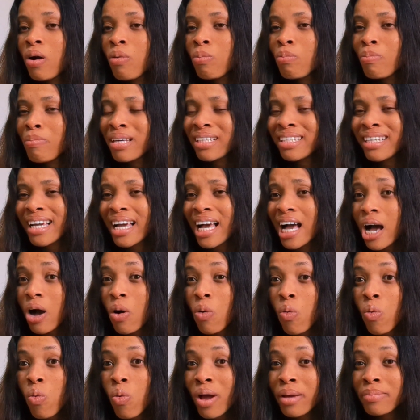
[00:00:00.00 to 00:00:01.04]

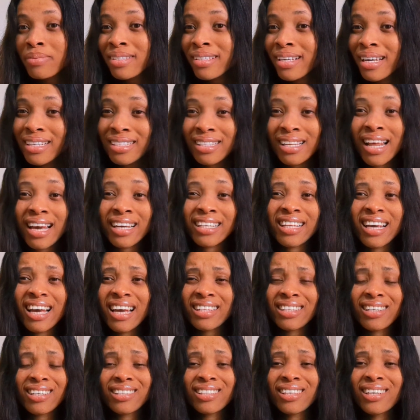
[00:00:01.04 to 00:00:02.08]
medical websites like the
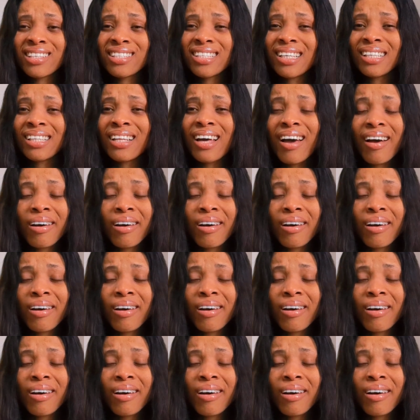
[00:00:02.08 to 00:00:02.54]
nhs and